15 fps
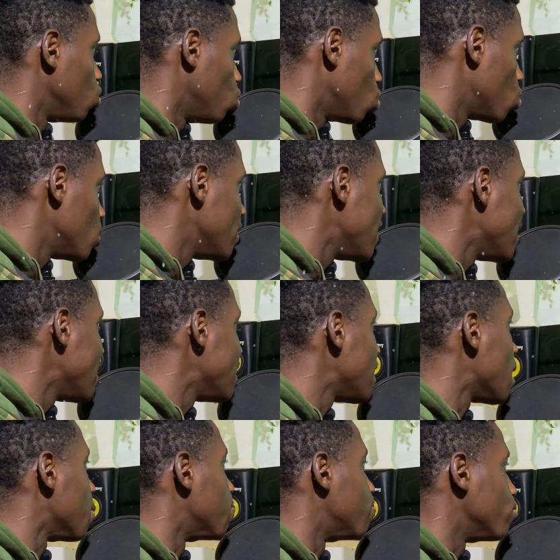You
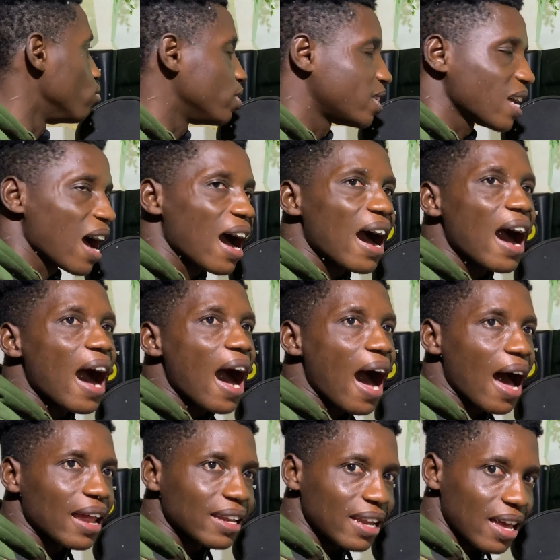need a brutal,
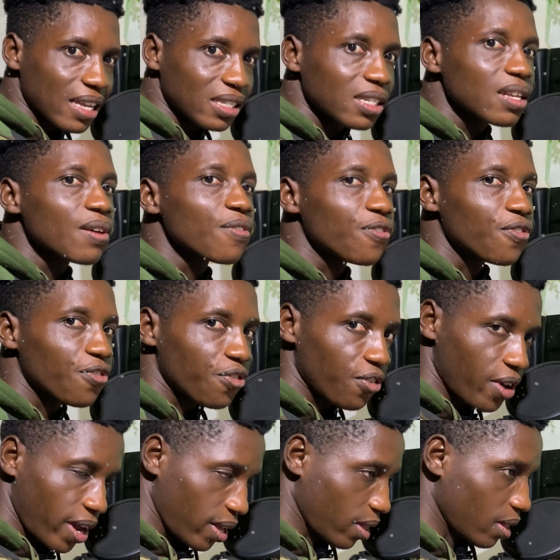honest
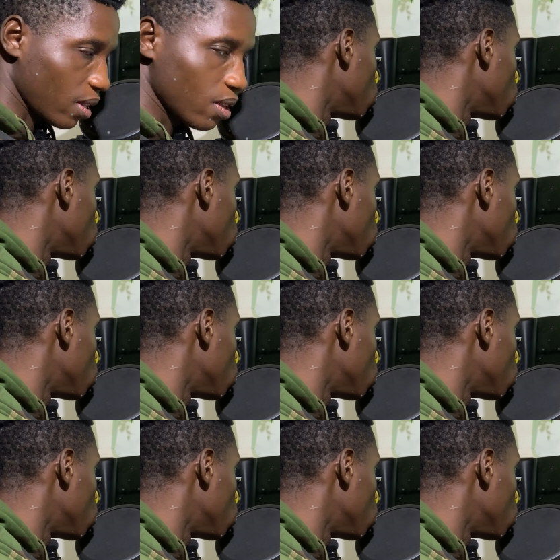friend.